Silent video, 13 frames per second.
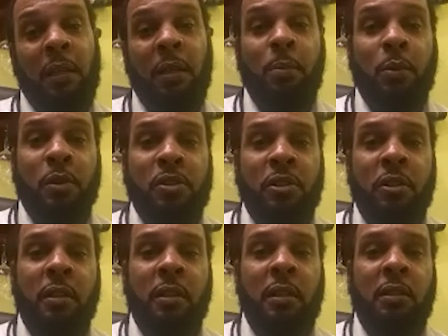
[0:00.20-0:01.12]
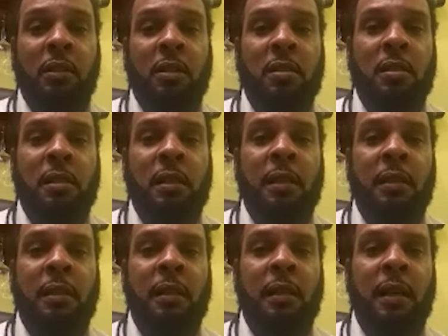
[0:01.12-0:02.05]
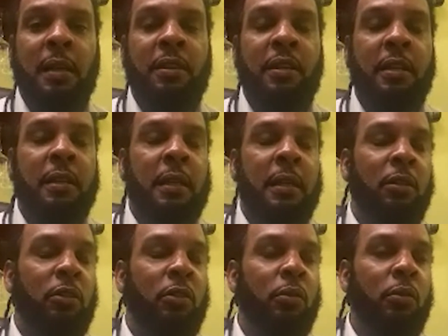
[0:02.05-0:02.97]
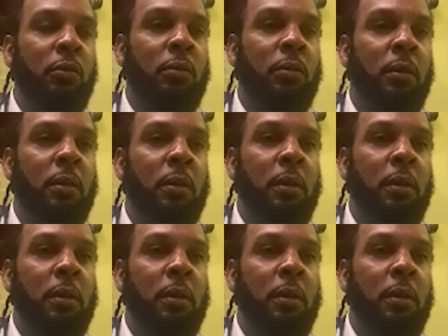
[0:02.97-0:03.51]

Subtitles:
It most certainly does, Dale. I think that to